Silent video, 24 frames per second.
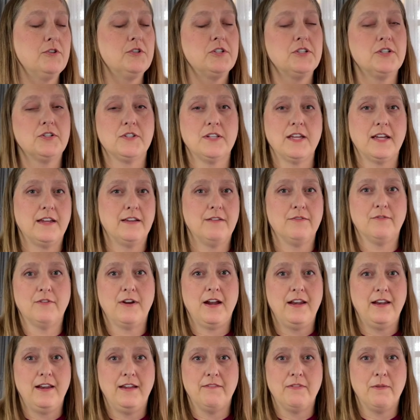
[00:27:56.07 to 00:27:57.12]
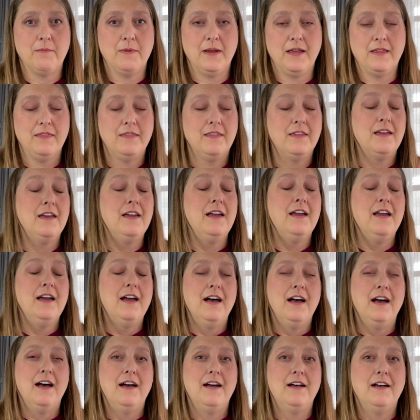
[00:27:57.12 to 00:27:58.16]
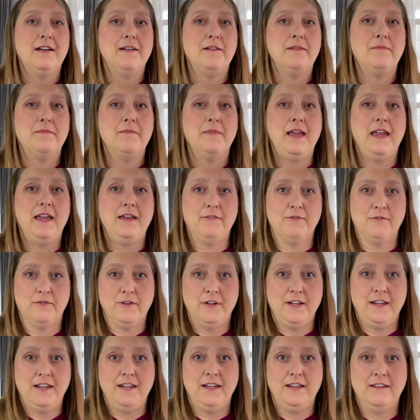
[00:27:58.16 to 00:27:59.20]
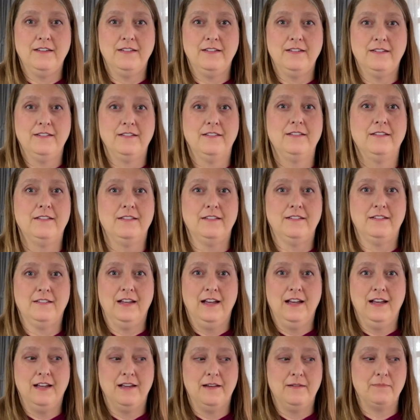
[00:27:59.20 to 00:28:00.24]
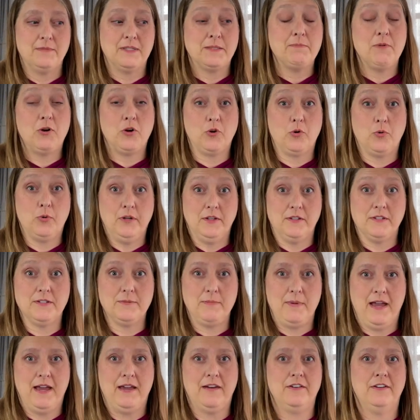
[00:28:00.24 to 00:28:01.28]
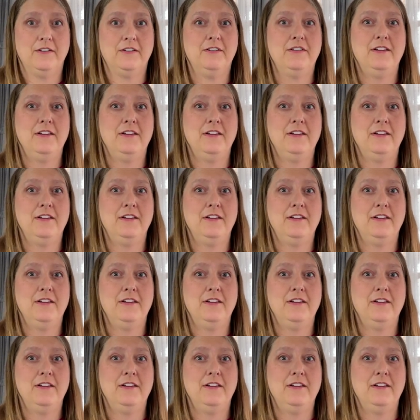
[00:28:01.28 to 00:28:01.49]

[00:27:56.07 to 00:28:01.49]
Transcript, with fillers: or second Friday of the month, a free small quilt pattern.